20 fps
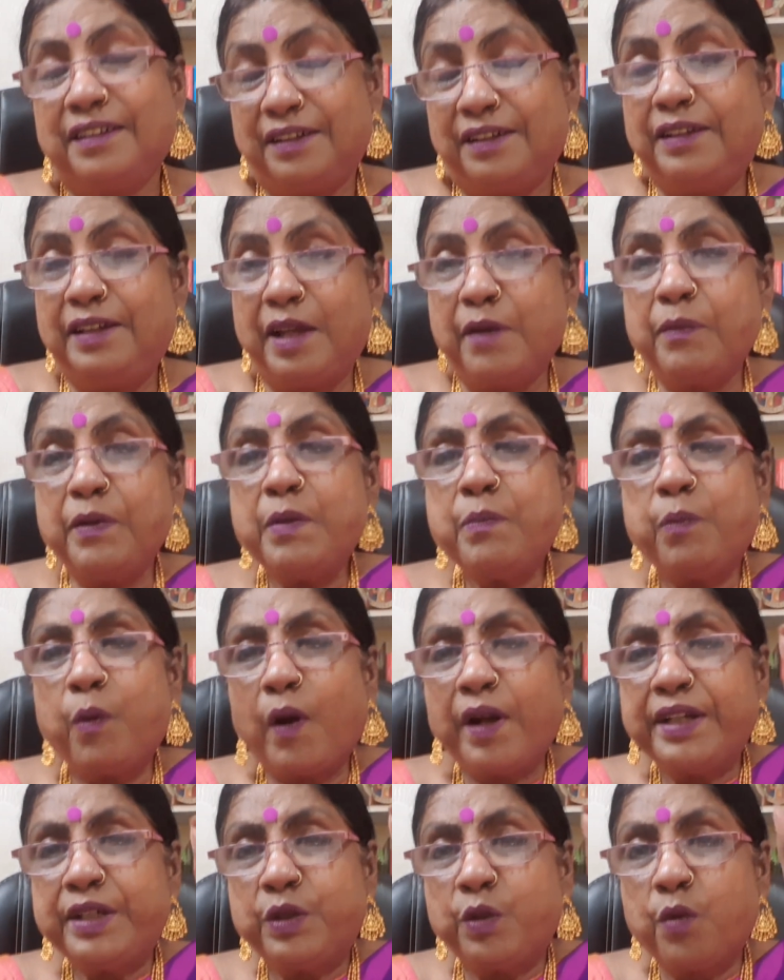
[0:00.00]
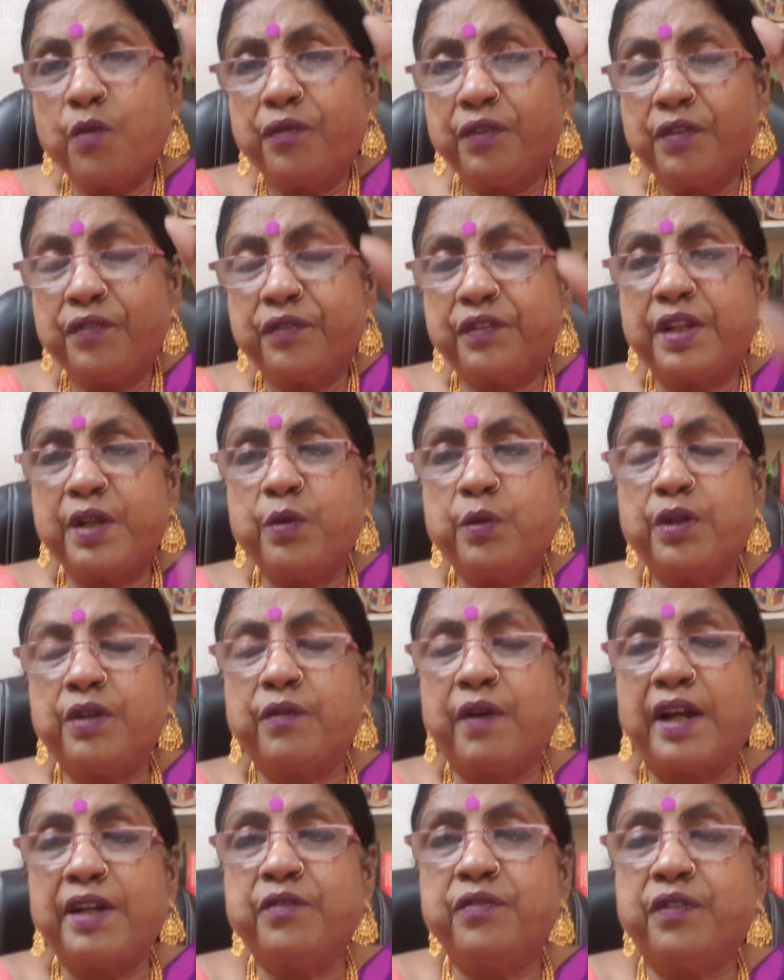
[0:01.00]
11.250 you
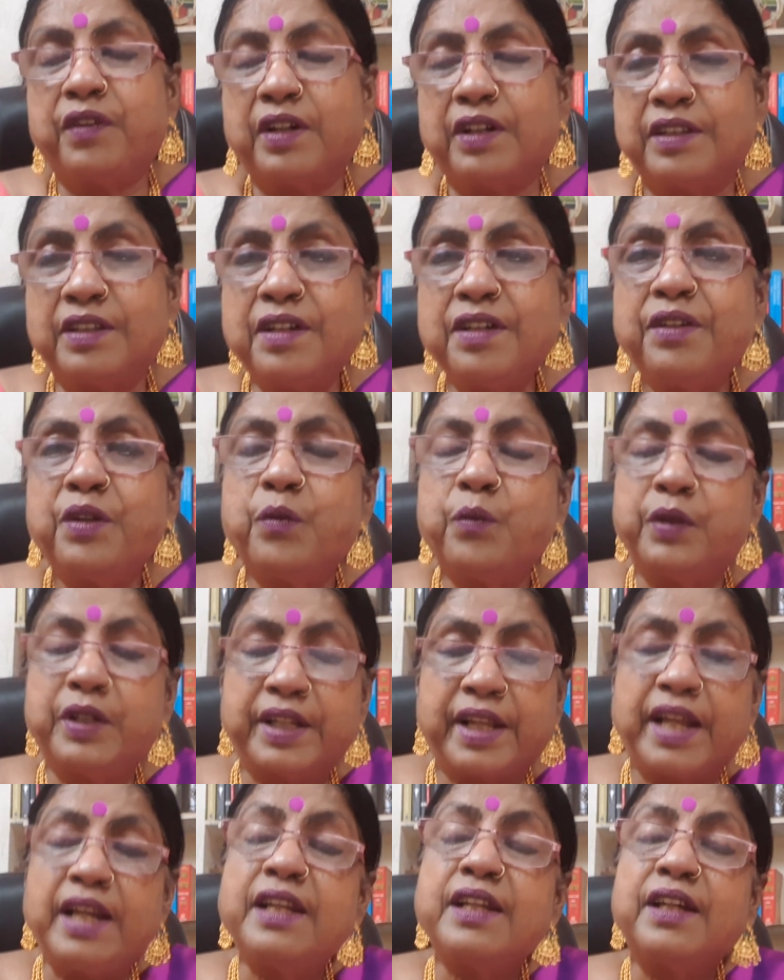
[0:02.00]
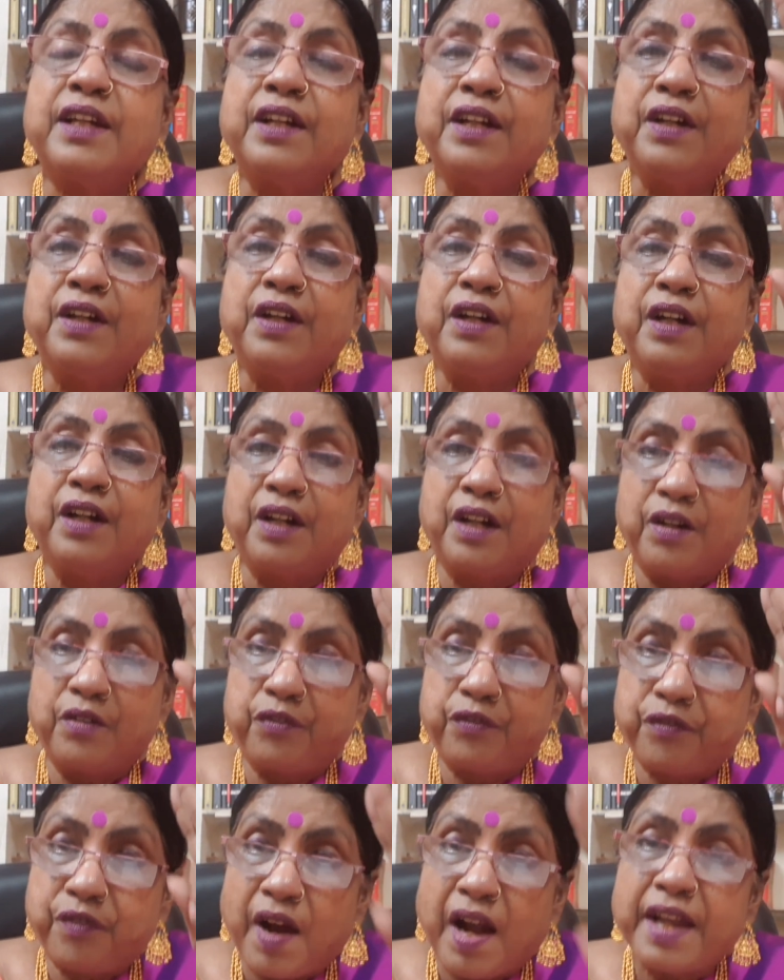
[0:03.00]
divide further, you will get
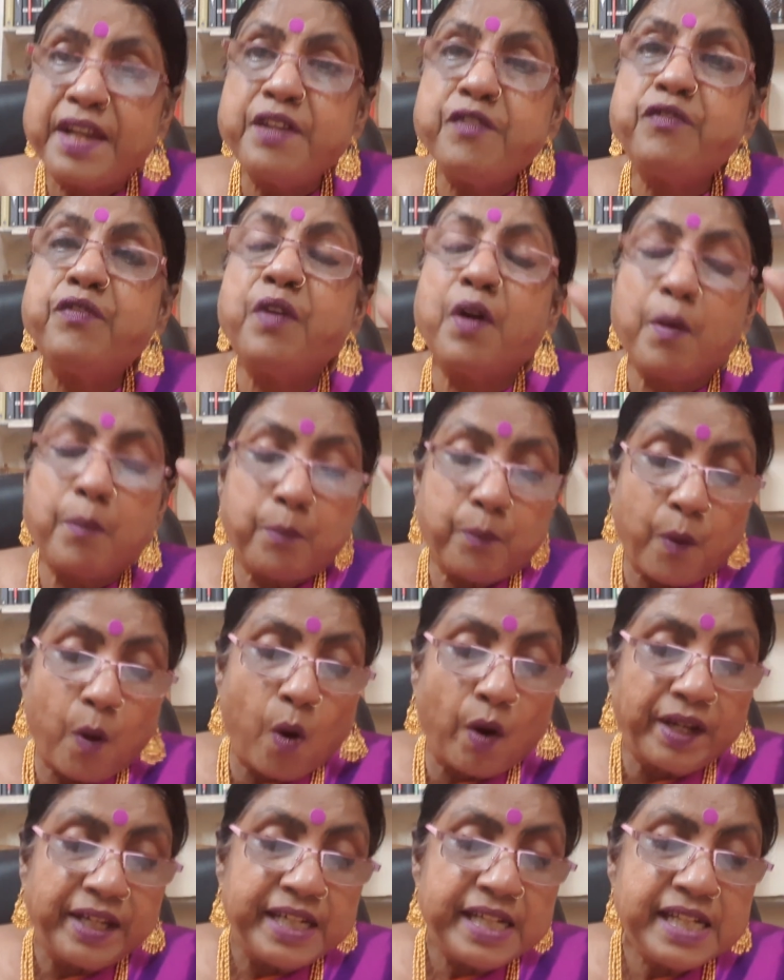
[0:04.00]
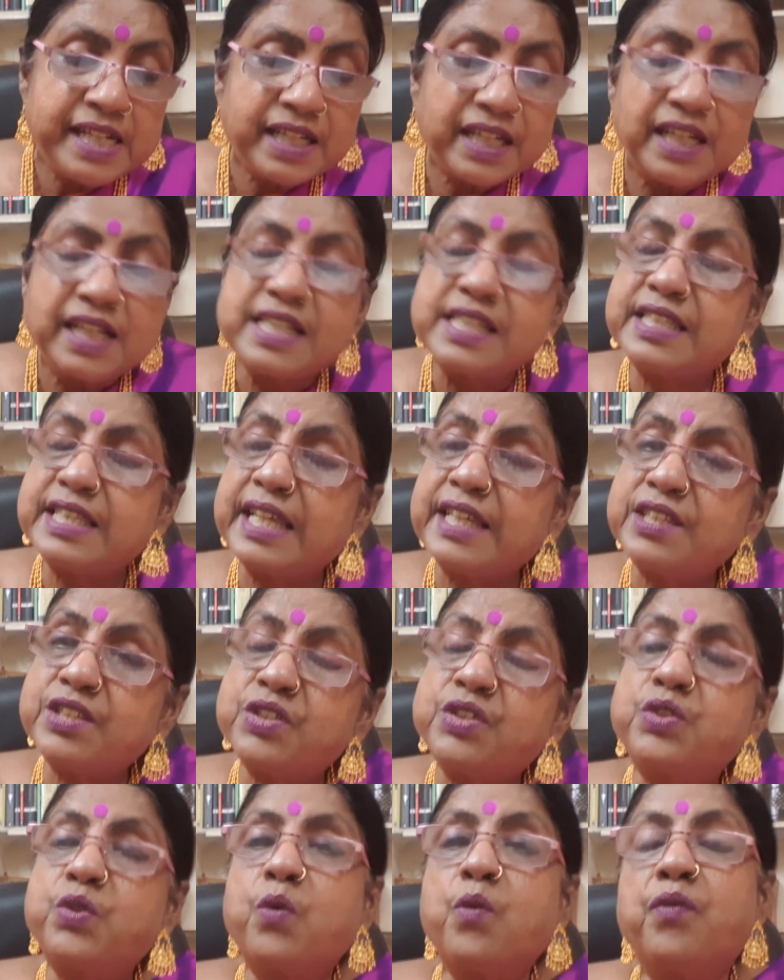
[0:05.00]

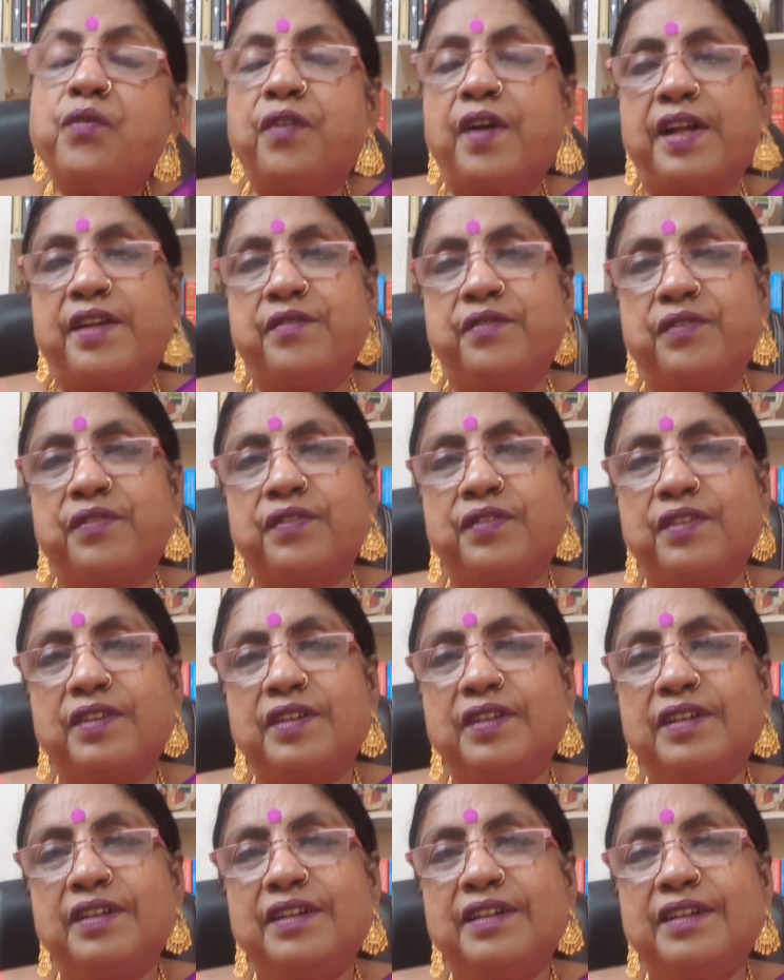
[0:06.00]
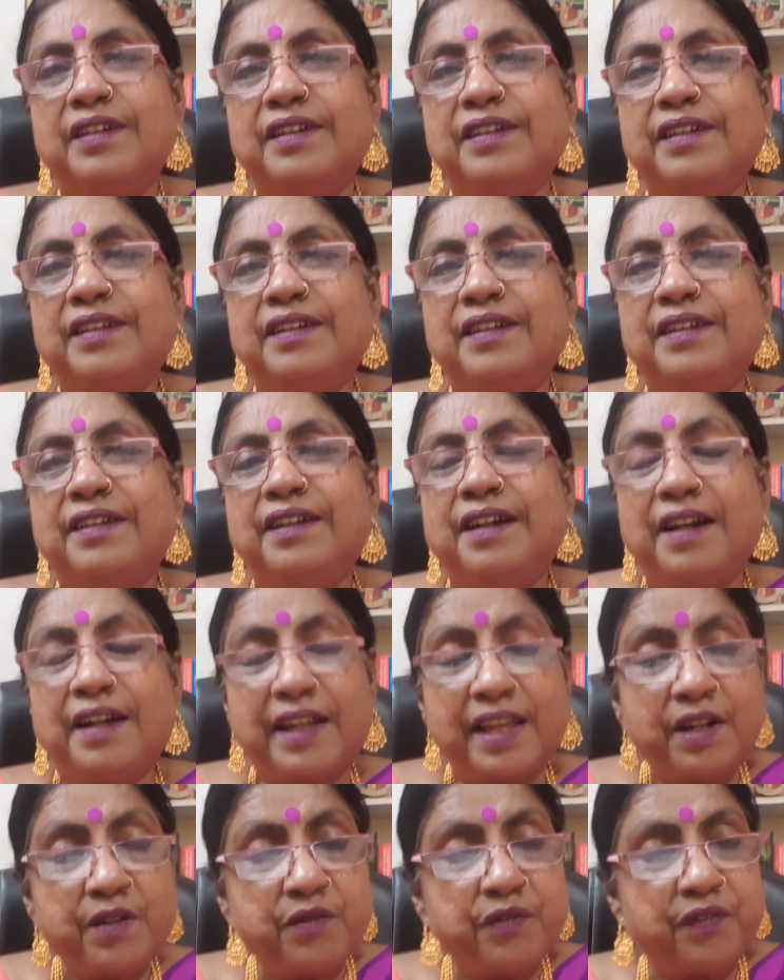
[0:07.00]
5.625. Again